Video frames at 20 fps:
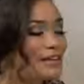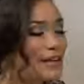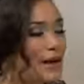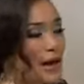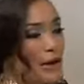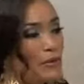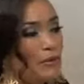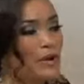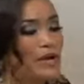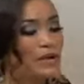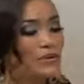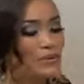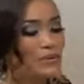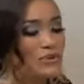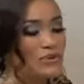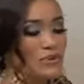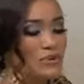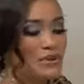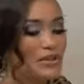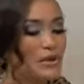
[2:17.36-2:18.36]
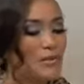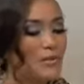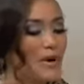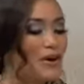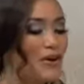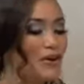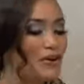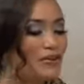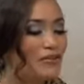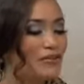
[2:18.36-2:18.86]
Now, I read also in your
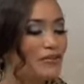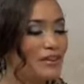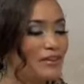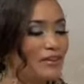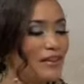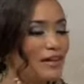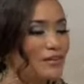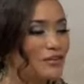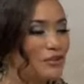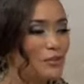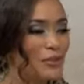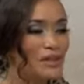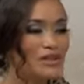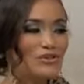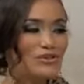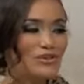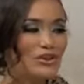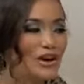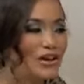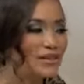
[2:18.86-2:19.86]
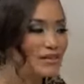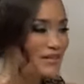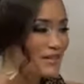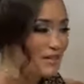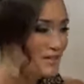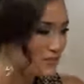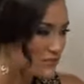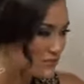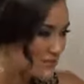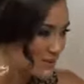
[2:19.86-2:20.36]
biography that you went to
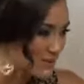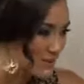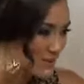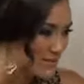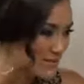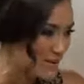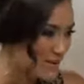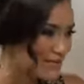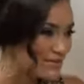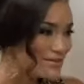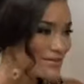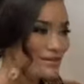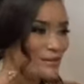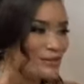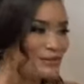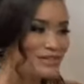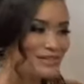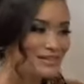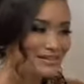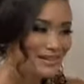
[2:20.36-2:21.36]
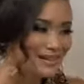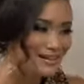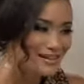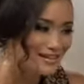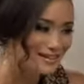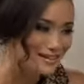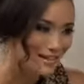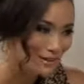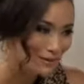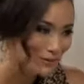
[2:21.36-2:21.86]
castings for 6 months and you didn't get
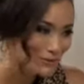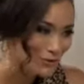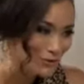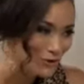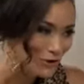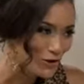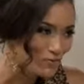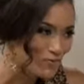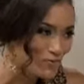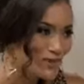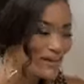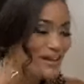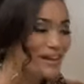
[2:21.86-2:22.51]
a single job.